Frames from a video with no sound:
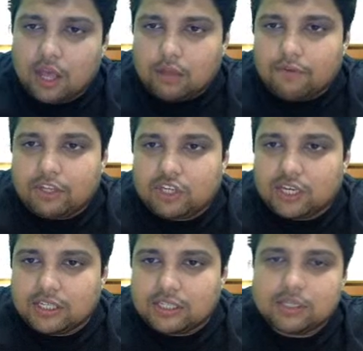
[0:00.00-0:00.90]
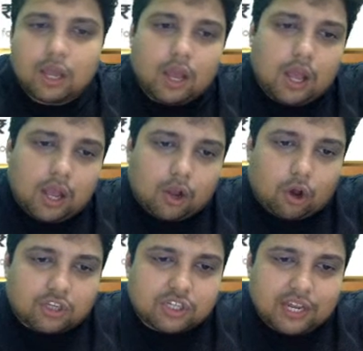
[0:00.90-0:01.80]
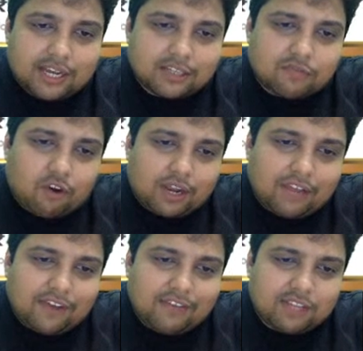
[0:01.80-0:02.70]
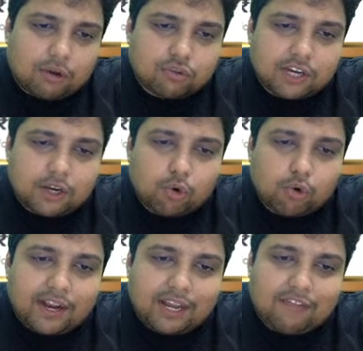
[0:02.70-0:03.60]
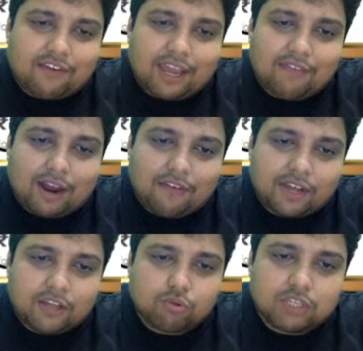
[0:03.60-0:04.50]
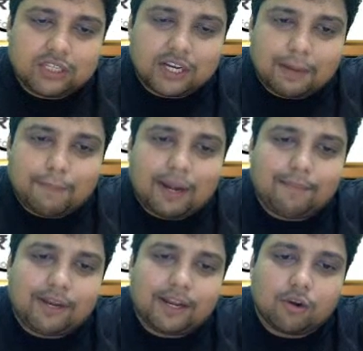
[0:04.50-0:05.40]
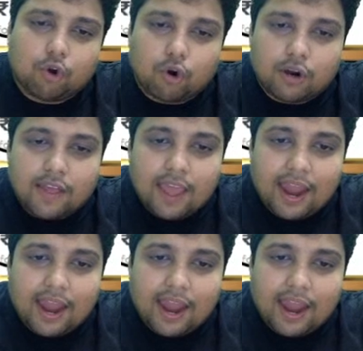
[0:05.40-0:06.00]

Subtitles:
which is costing us 45,225 after using the MMM10 code,